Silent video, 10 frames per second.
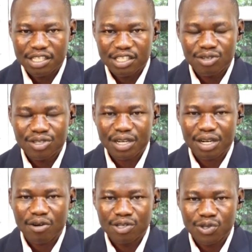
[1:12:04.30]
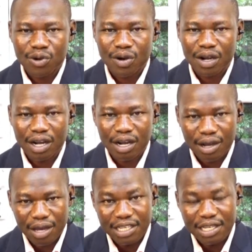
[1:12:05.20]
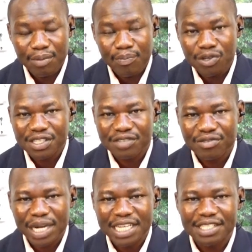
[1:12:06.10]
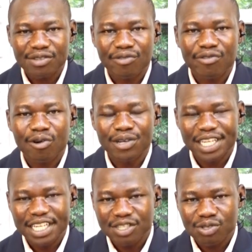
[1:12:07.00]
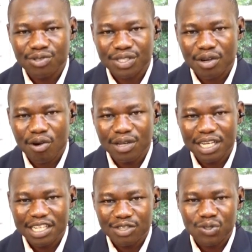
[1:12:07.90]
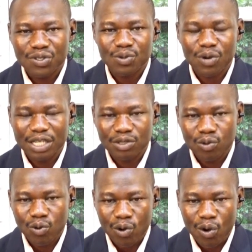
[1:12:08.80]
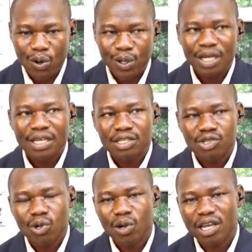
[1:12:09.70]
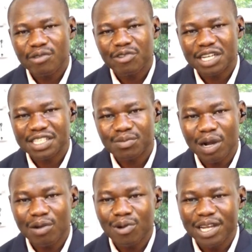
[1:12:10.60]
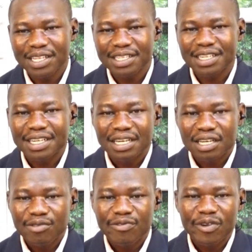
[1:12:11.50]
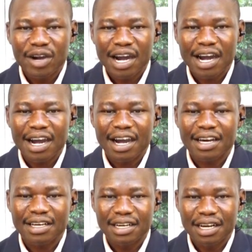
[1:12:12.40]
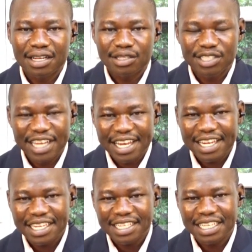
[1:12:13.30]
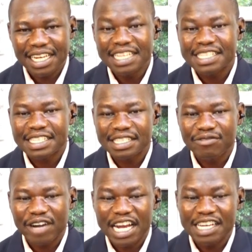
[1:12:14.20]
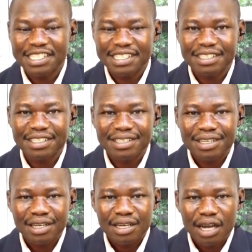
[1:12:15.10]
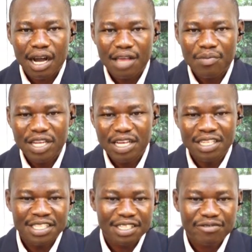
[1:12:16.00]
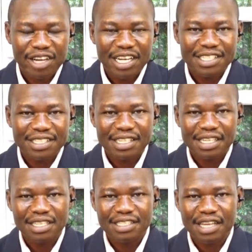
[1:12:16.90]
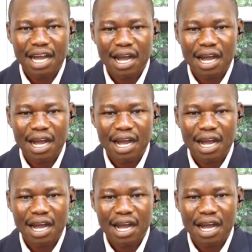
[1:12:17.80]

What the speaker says: not also in the positive minds of all the nations. All the nations want to grow. So if you are smuggling, if you are dealing in illicit financing, I mean illicit financing is